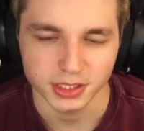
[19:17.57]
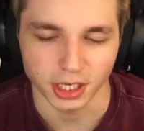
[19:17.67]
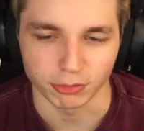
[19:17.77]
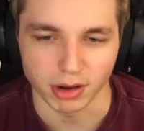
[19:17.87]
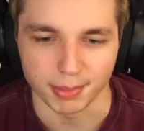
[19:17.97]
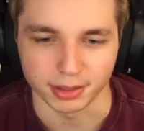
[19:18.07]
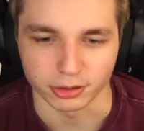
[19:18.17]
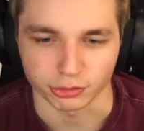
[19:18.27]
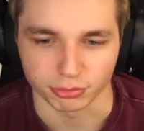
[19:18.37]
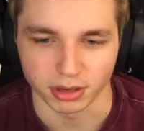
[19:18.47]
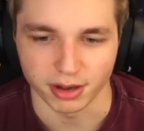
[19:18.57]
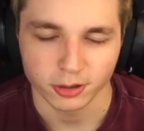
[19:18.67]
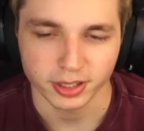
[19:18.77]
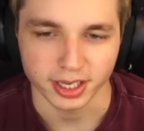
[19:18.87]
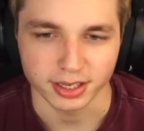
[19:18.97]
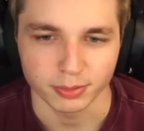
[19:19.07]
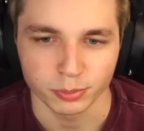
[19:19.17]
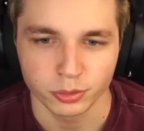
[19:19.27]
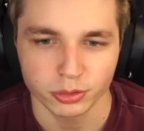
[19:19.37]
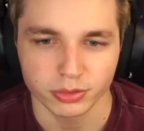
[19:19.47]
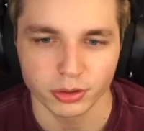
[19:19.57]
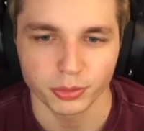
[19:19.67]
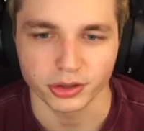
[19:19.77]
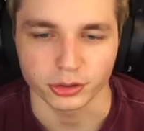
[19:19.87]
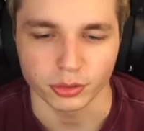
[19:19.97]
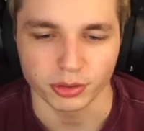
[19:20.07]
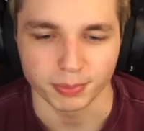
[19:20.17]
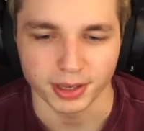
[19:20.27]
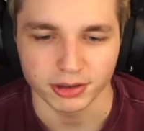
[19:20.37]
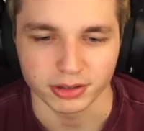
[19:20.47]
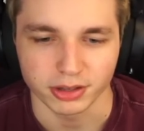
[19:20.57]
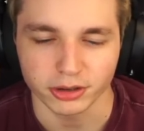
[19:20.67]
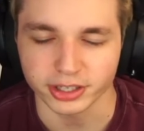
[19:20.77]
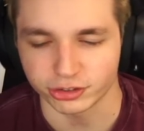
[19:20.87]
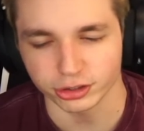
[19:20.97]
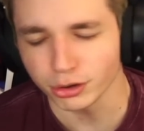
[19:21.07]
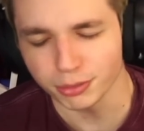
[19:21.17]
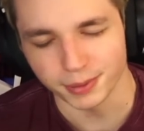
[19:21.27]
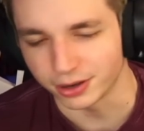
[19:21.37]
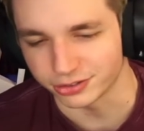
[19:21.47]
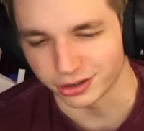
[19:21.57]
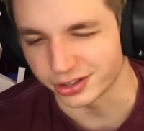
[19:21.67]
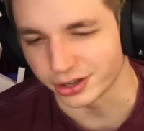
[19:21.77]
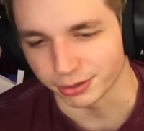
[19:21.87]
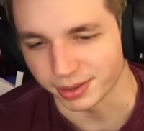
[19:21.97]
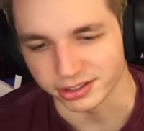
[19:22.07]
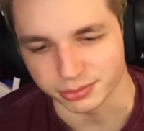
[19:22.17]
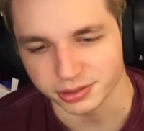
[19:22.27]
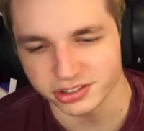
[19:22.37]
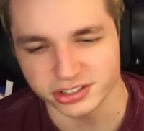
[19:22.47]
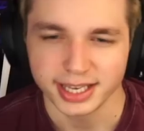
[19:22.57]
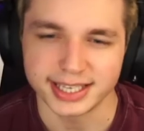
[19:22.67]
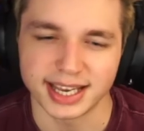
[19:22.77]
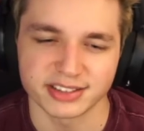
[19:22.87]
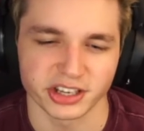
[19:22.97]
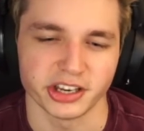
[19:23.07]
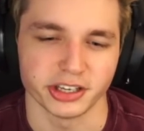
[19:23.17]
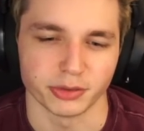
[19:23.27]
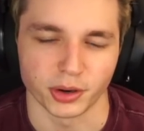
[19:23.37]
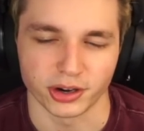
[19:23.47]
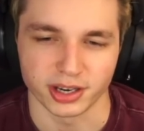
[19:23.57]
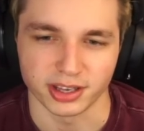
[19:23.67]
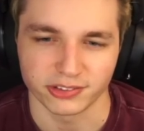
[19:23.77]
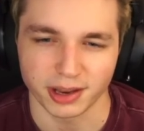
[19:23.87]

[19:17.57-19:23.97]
Oh, Robin looks rough. Okay, you don't know where the golden bell is. Okay, so the golden bell isn't on the Arc Maximum because he said he has an idea where it is.